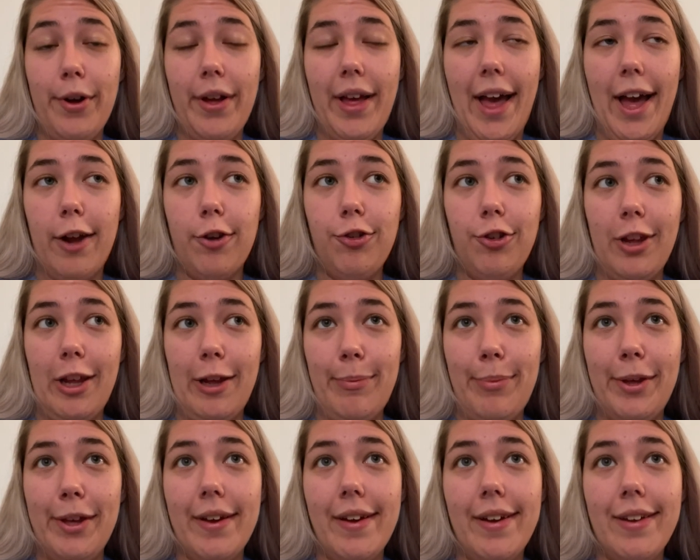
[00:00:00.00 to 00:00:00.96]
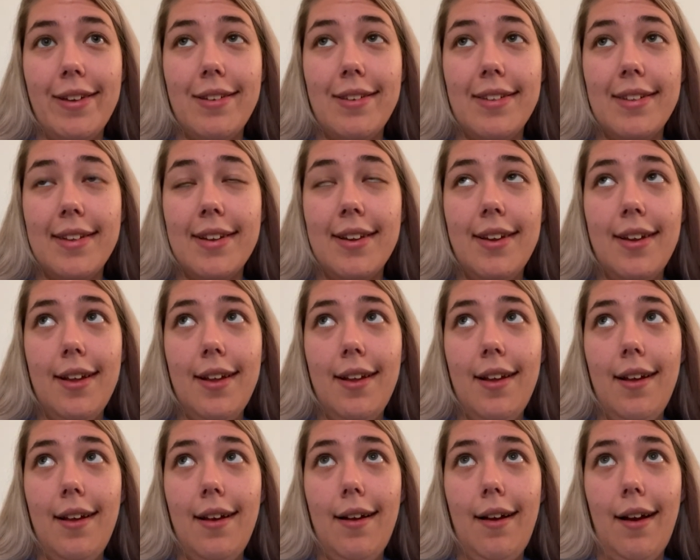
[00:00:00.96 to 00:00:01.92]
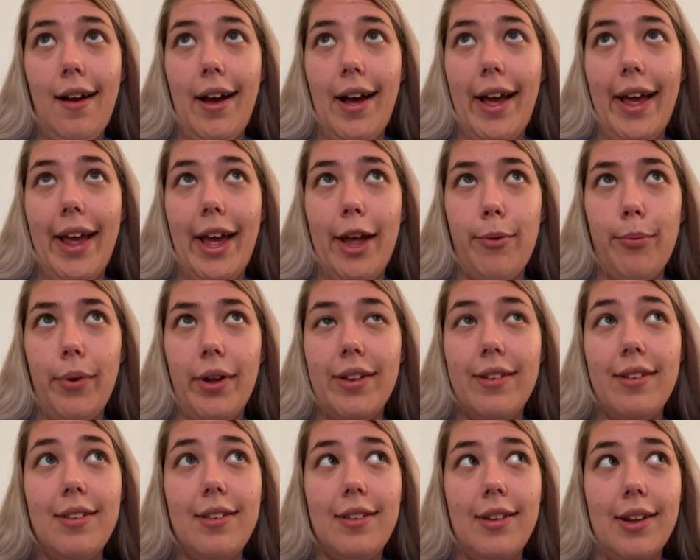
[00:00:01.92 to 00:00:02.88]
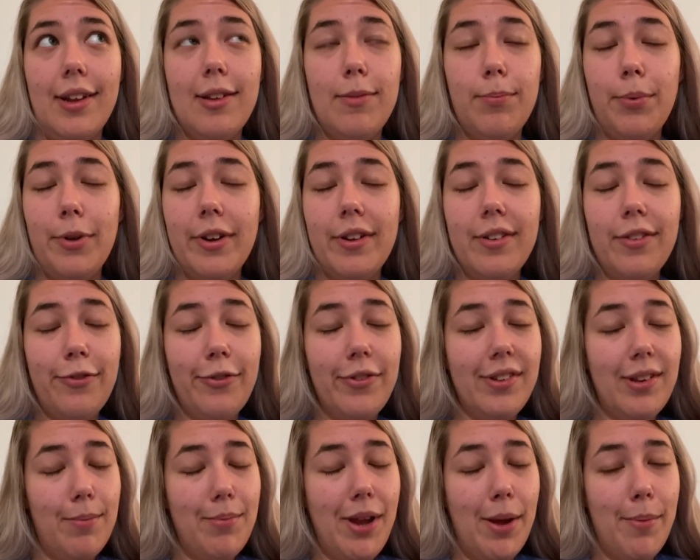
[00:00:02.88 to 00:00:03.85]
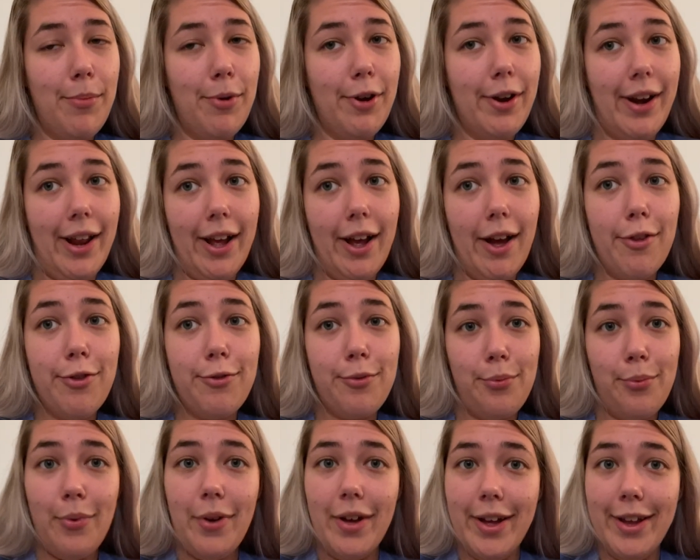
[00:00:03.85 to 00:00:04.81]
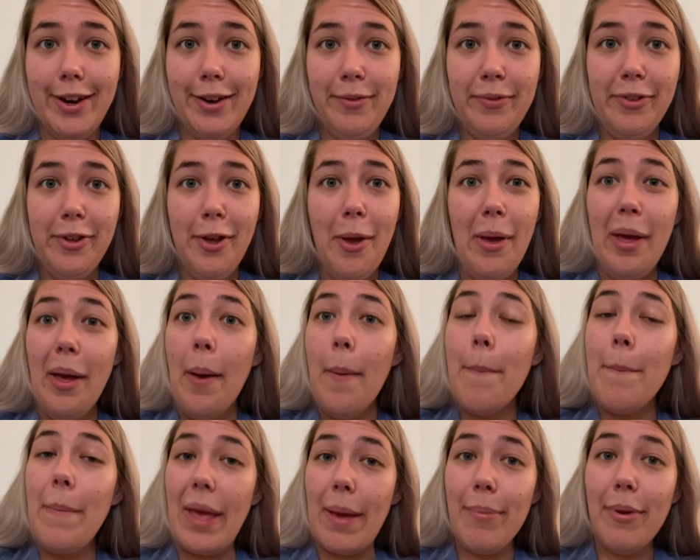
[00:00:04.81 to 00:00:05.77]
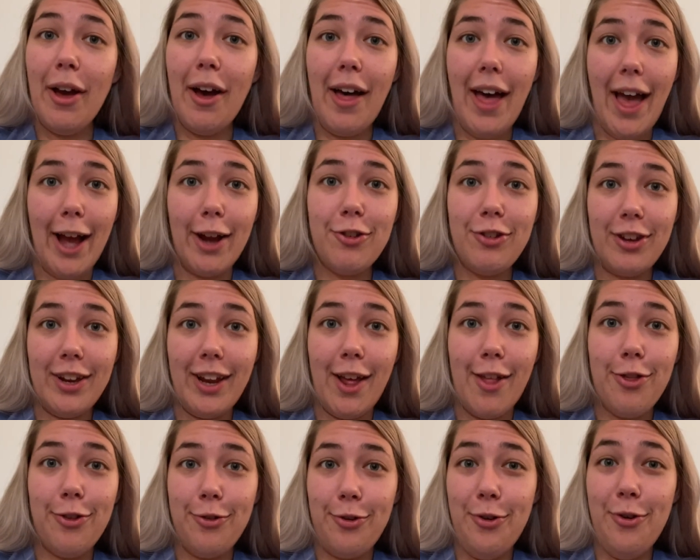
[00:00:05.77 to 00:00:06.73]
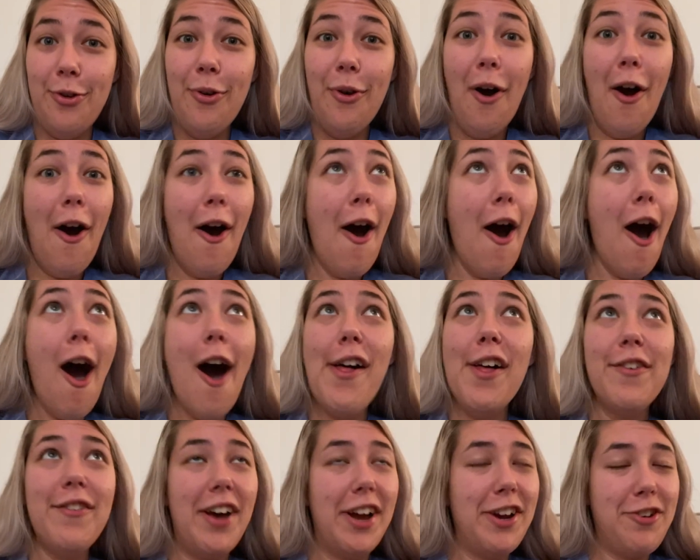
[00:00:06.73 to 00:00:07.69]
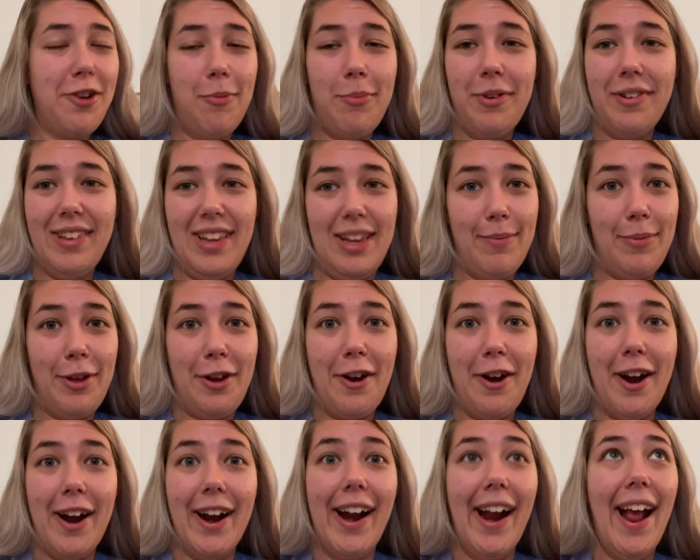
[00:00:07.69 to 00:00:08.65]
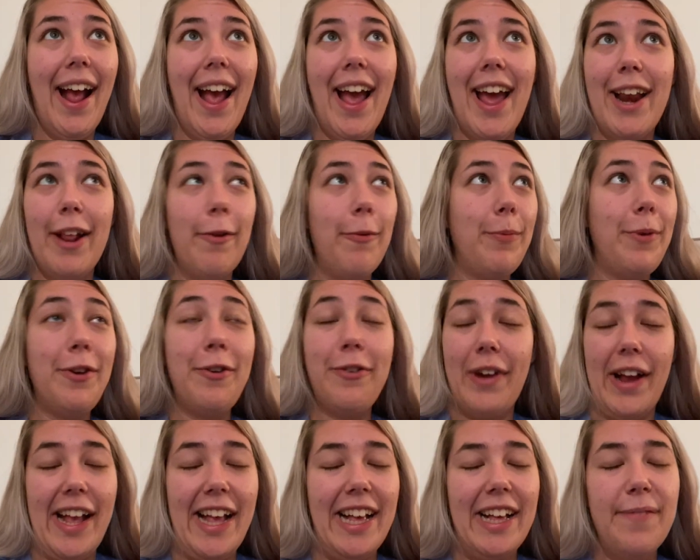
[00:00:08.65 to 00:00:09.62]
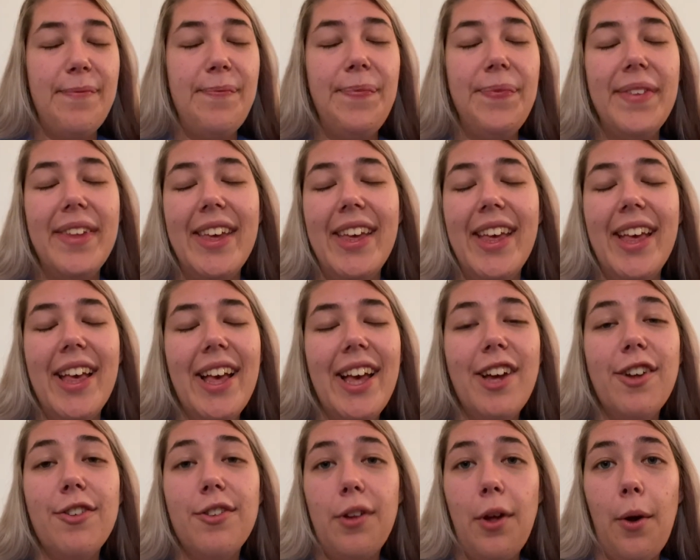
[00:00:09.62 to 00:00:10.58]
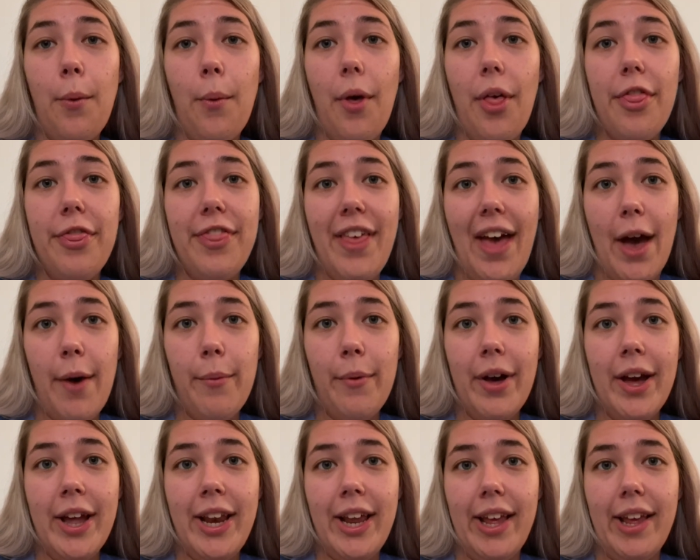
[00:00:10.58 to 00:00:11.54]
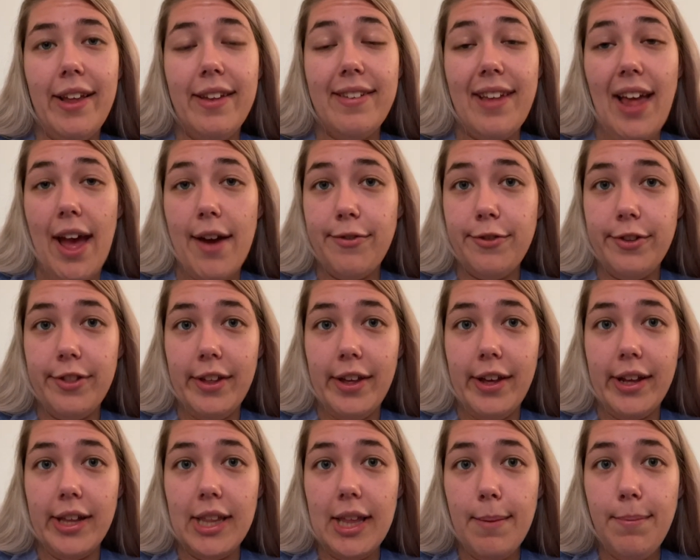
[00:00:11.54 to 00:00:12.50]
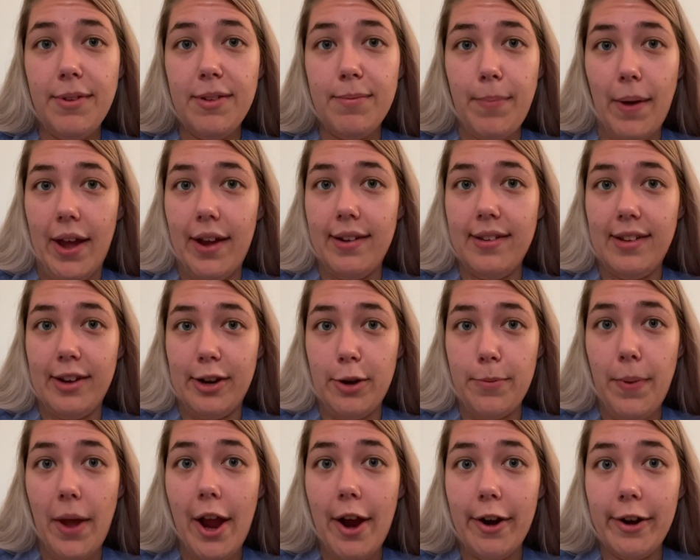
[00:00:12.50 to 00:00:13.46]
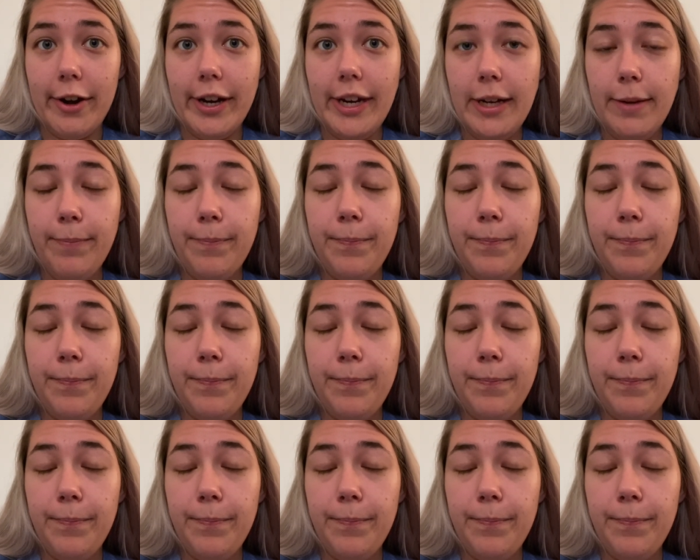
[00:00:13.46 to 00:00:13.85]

actually, because I had 6 books for September and I got through 1. Maybe I'll actually get through all of October's TBR and it'll be great. So that one is After the Eclipse by Sarah Perry.